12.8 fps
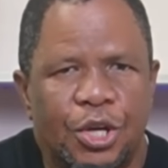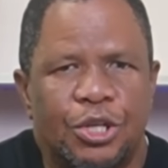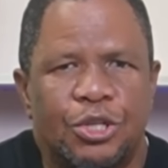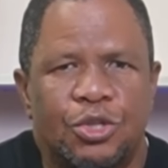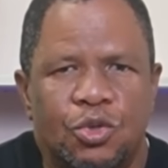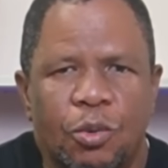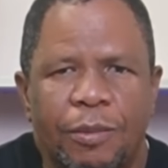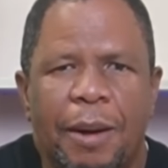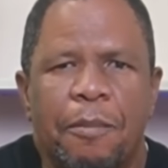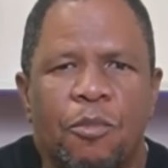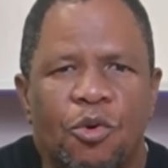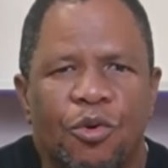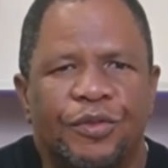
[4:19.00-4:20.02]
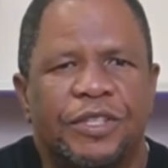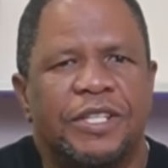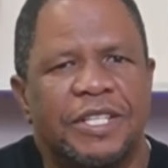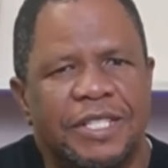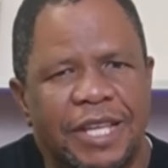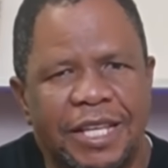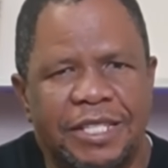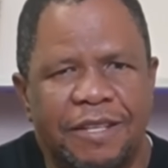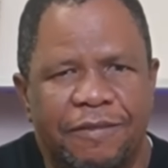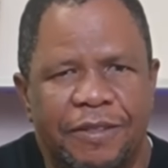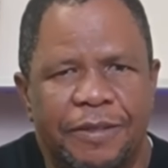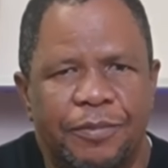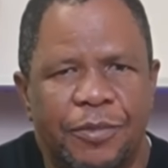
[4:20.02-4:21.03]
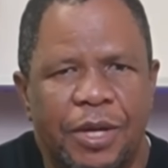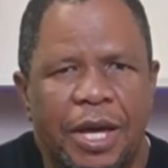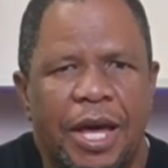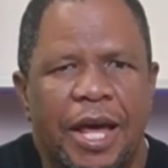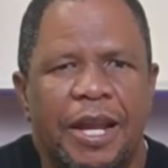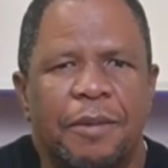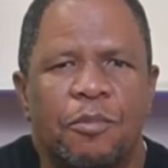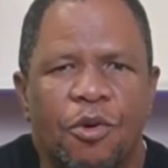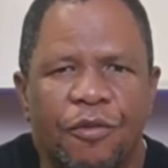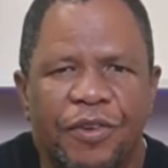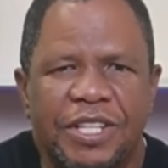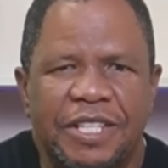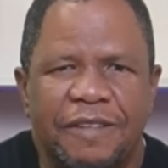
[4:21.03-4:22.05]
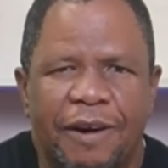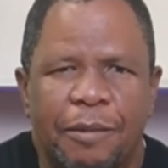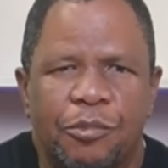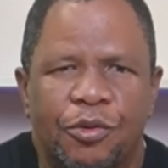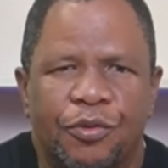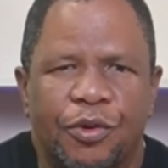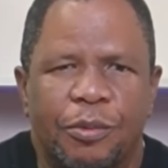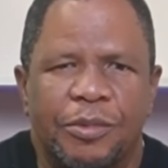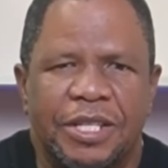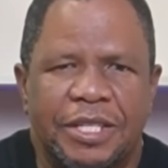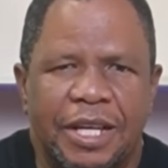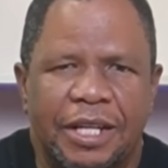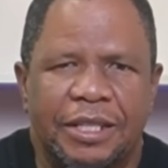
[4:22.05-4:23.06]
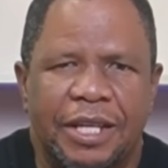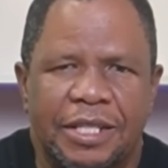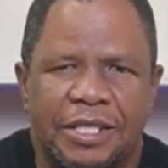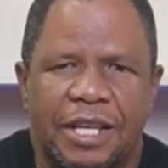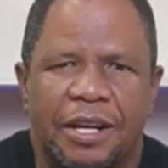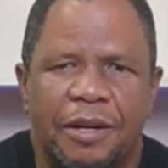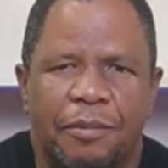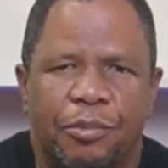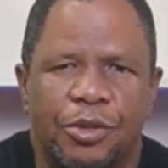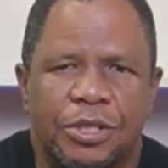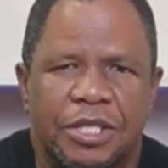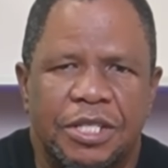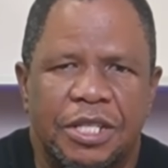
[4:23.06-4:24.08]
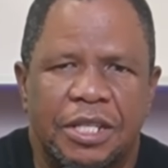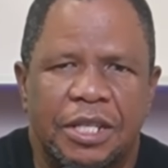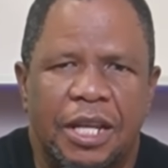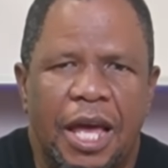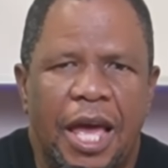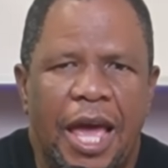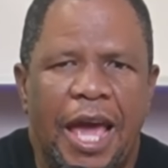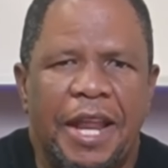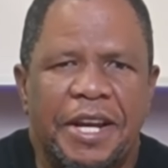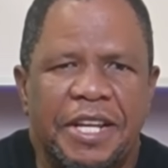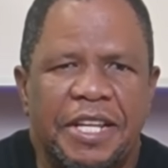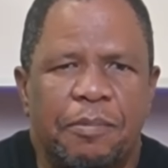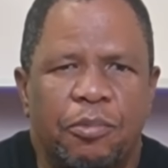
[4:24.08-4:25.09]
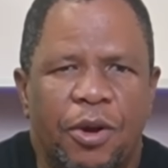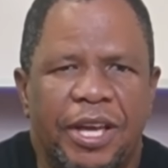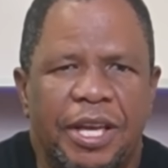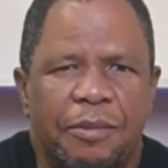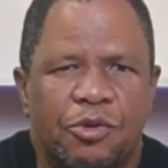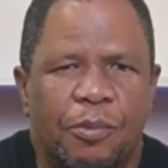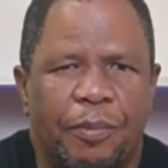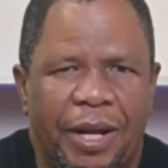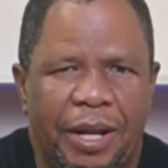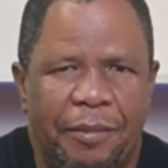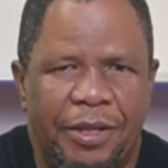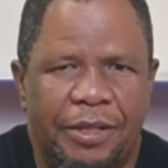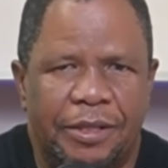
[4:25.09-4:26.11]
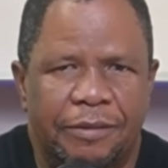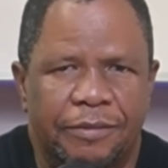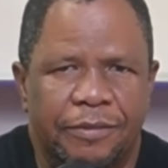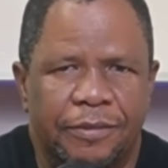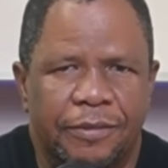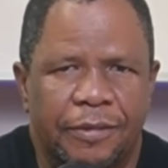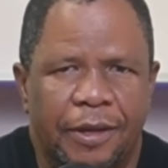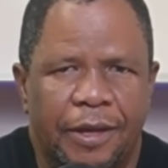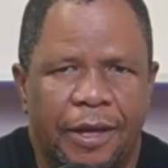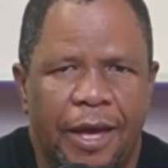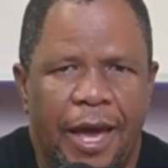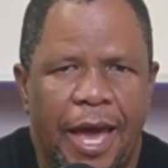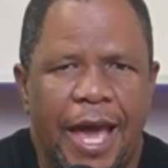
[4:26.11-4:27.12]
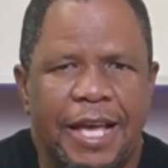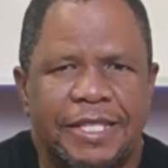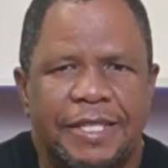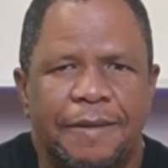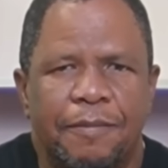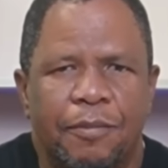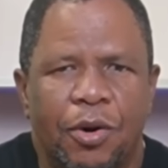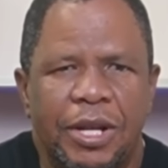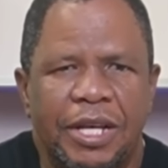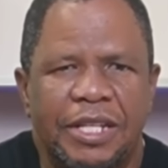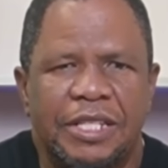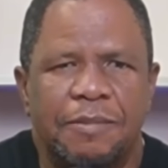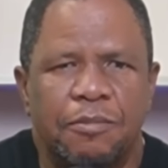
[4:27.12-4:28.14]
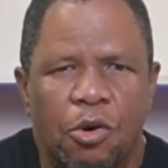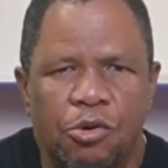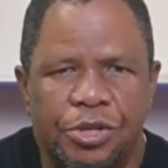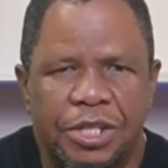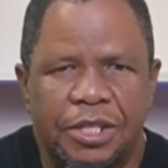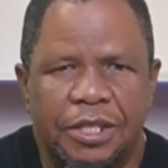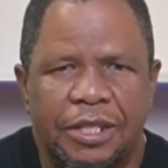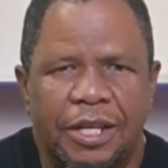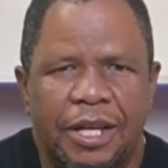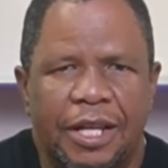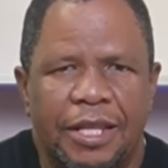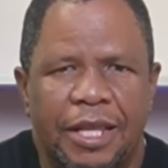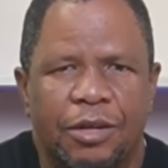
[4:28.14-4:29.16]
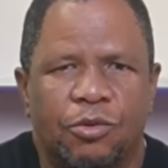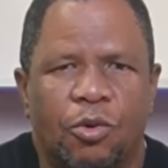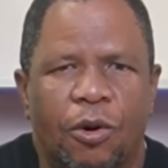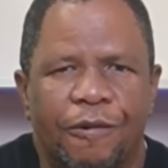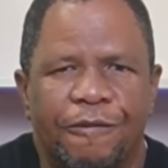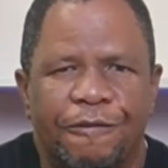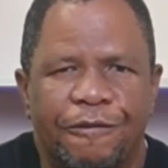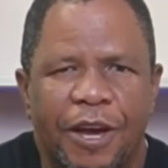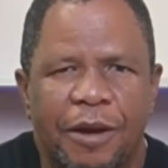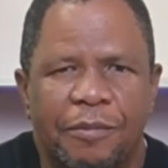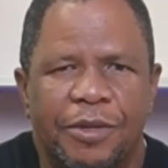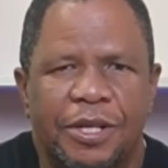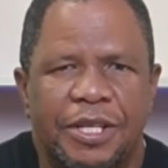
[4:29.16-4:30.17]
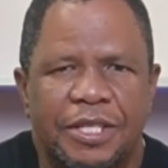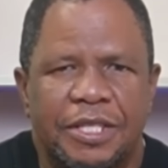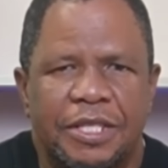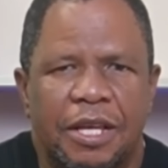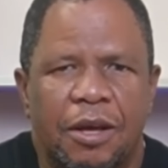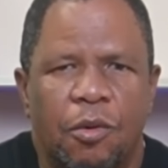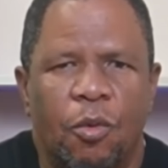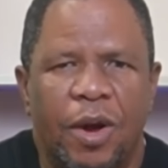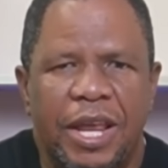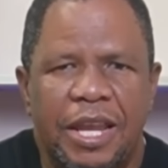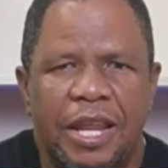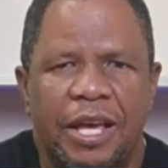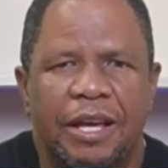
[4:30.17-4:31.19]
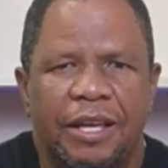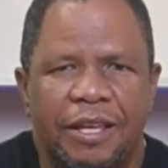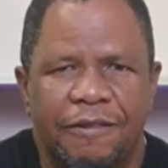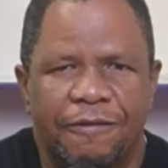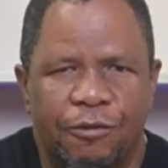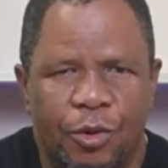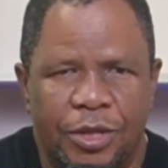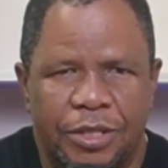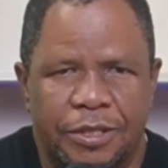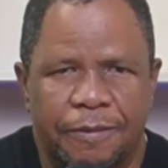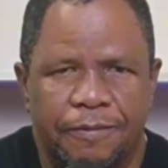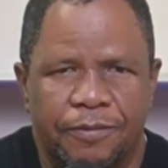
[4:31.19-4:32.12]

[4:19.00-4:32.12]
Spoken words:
Zuma moved decisively, removing Shivambu from the Secretary General position and redeploying him to Parliament, a symbolic demotion that confirmed his waning influence.